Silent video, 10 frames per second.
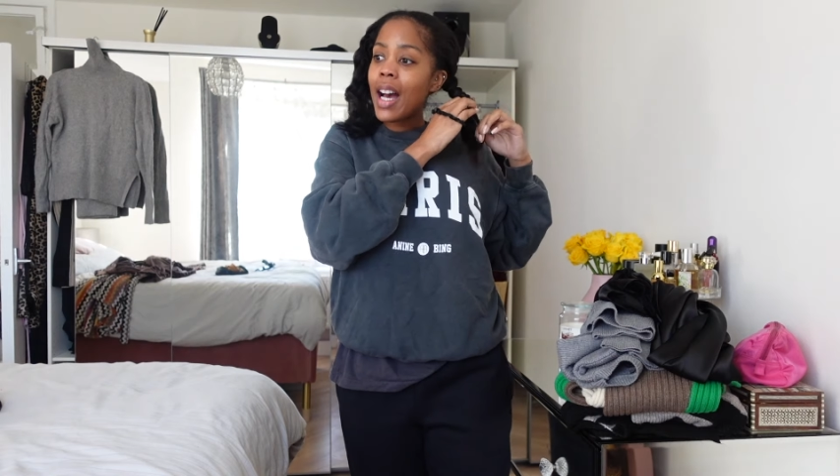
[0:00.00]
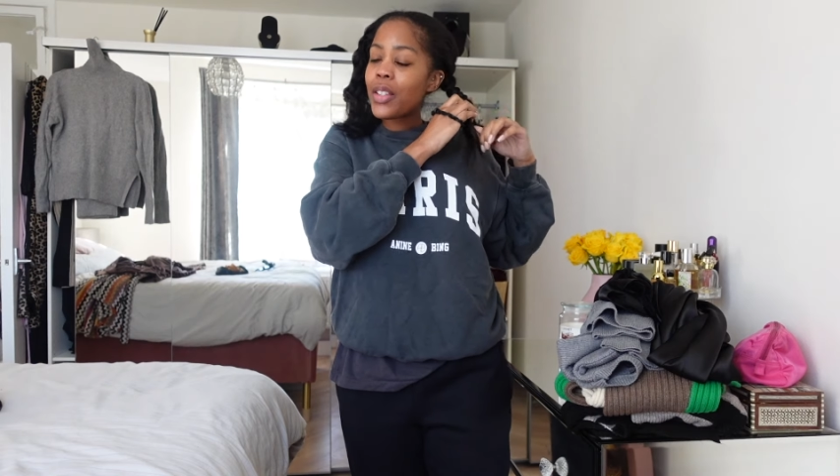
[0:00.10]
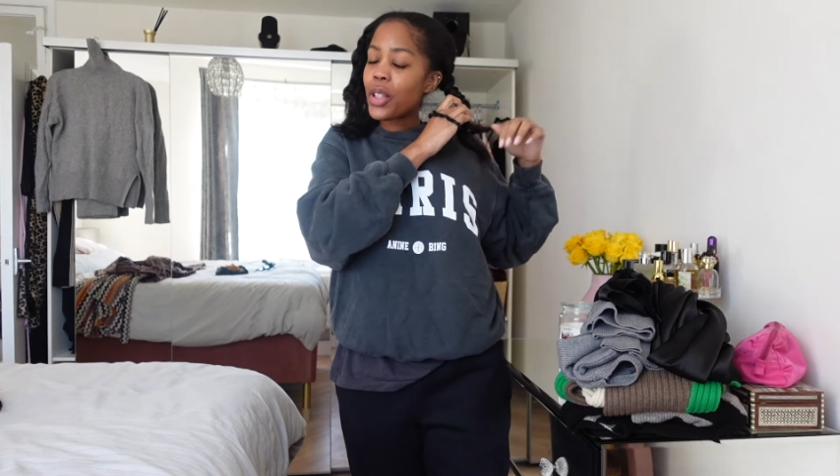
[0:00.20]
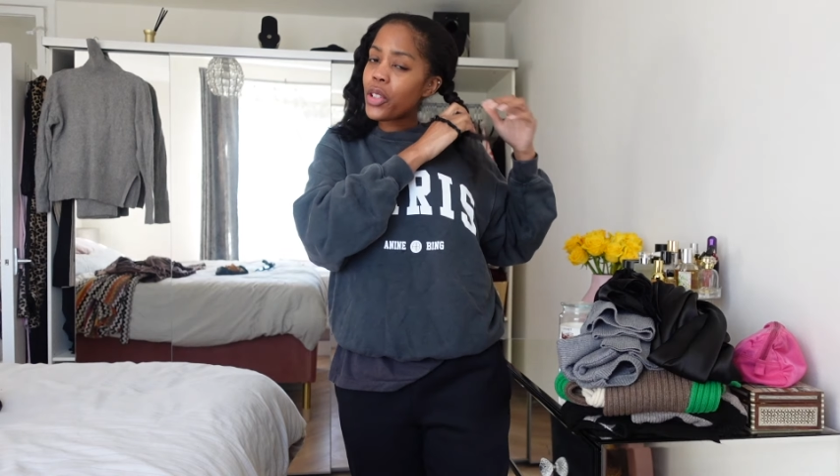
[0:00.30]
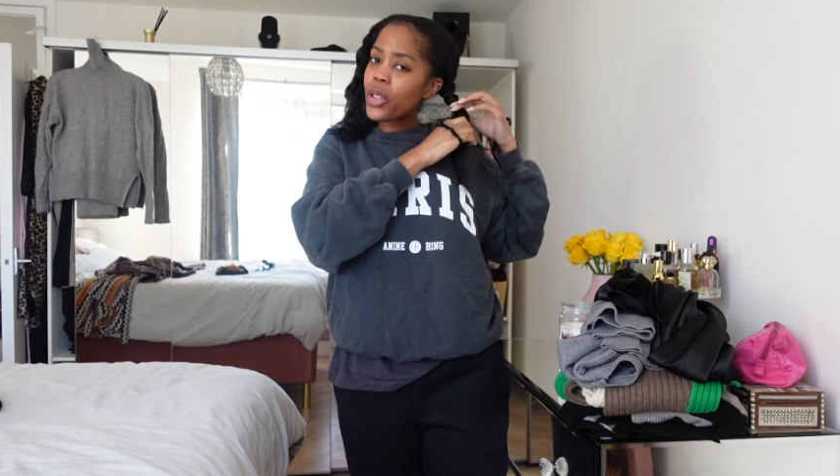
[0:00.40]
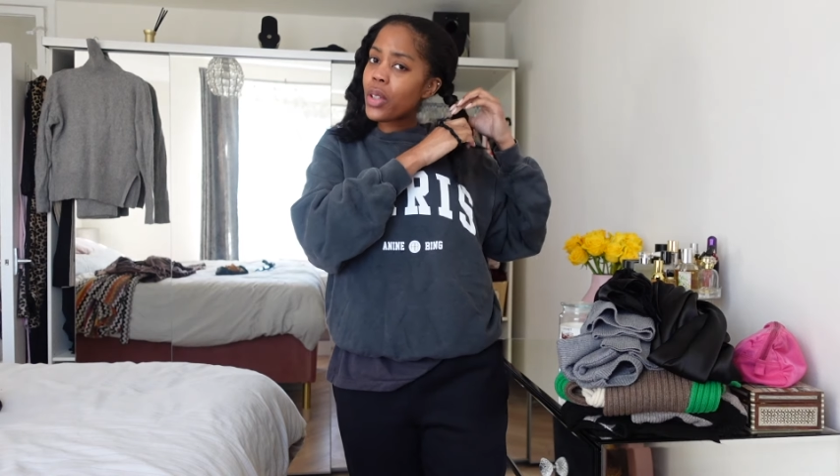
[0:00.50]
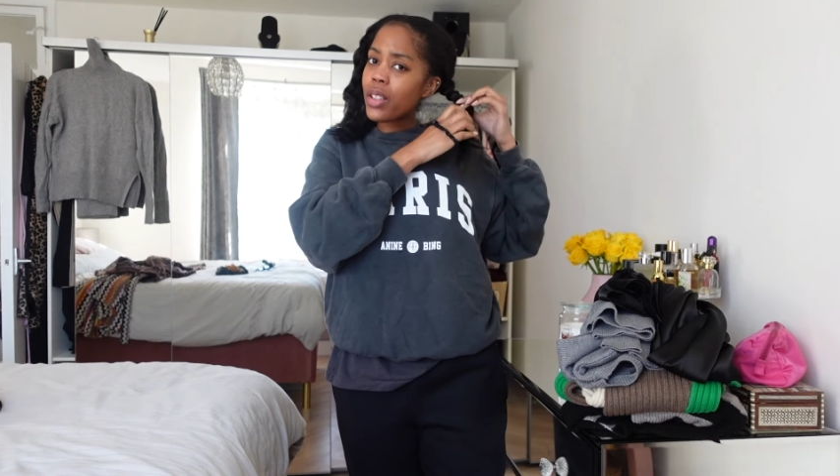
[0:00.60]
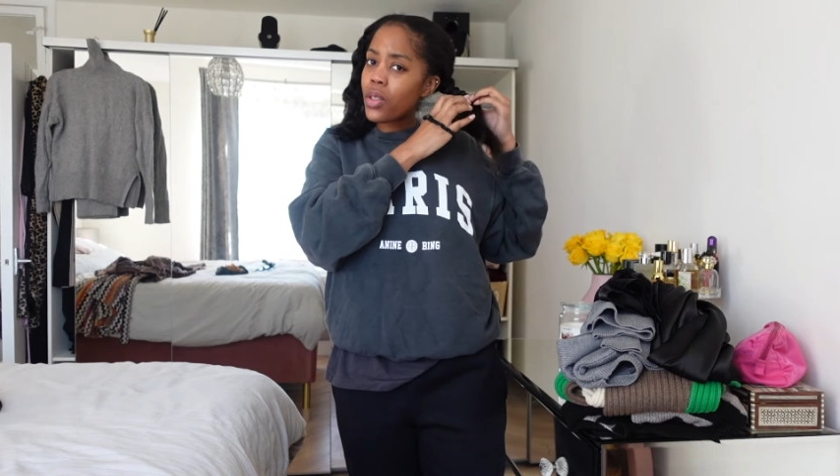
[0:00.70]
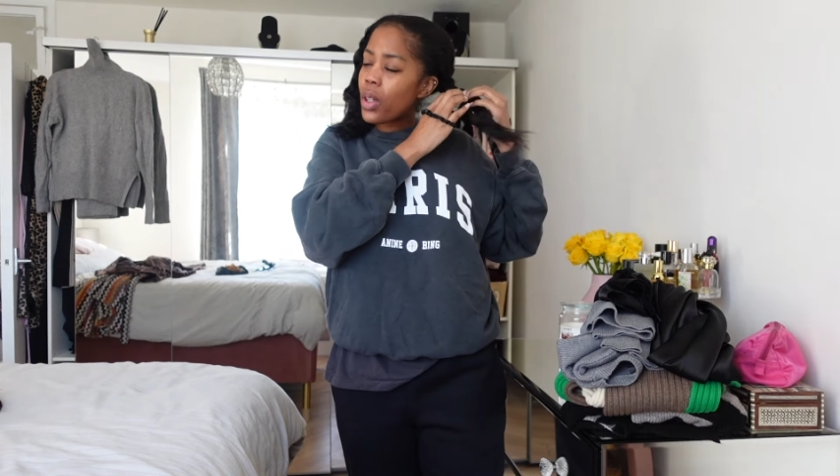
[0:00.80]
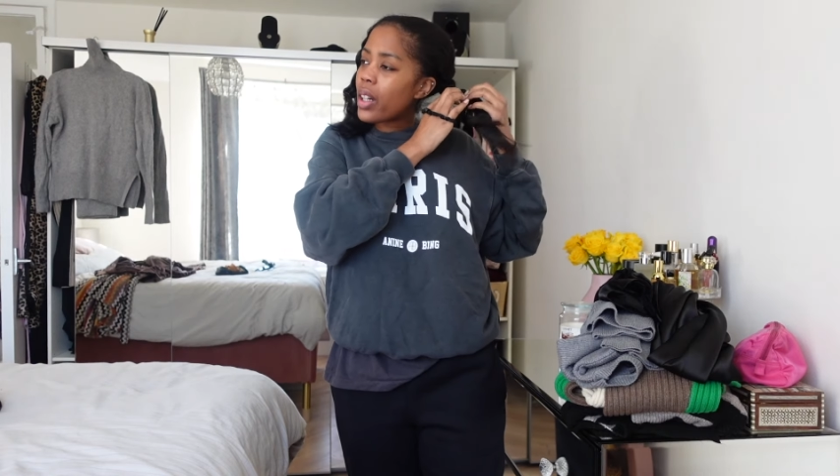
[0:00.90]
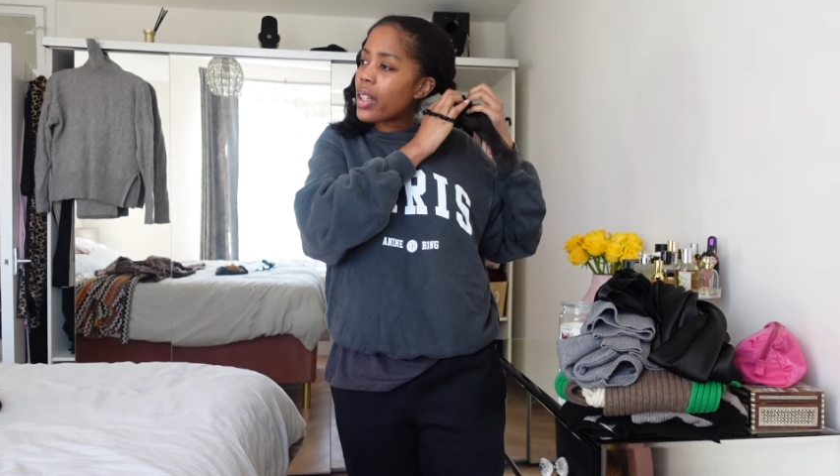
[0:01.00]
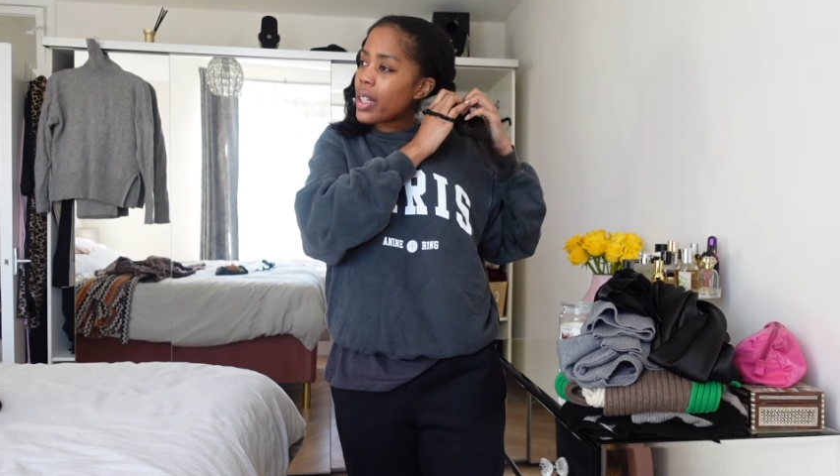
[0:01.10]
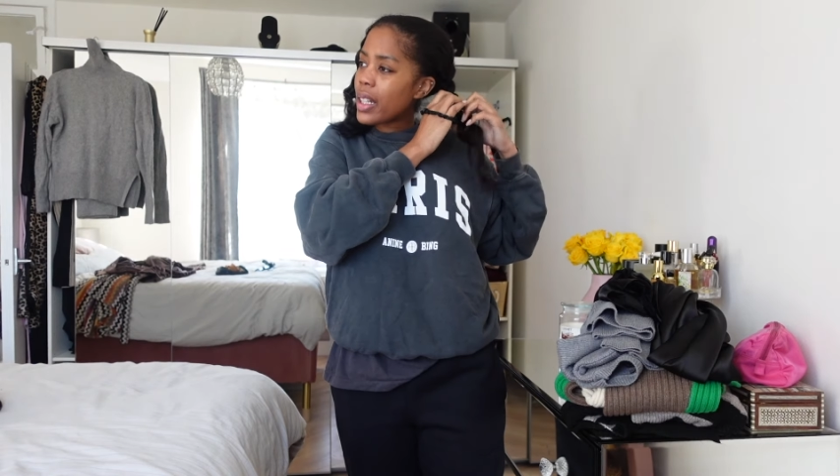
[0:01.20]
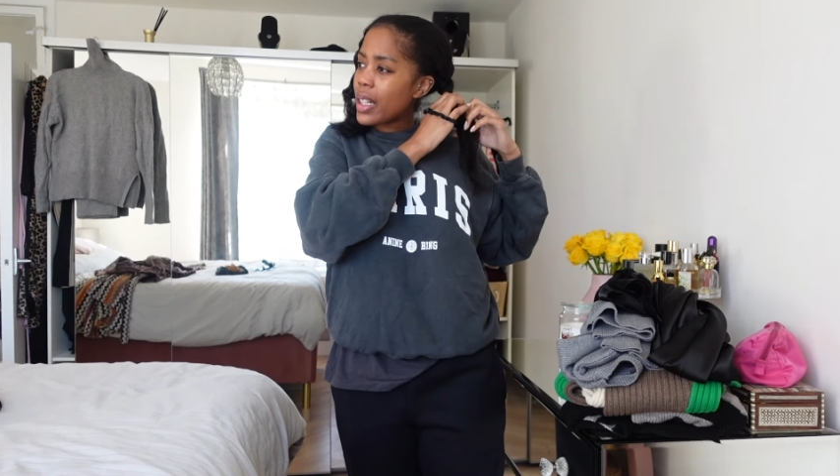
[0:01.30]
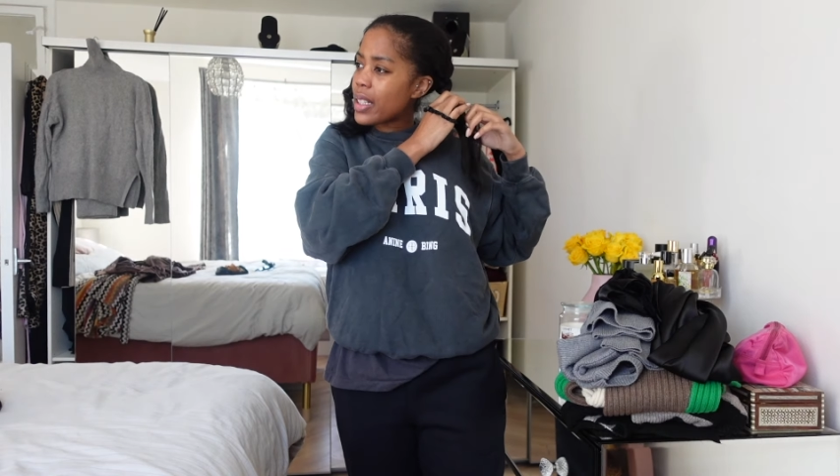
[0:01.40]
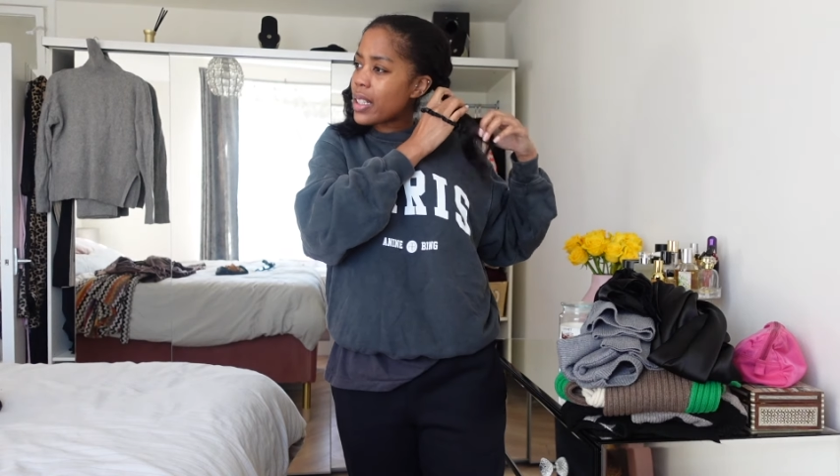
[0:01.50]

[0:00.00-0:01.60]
So I just thought I'd start here.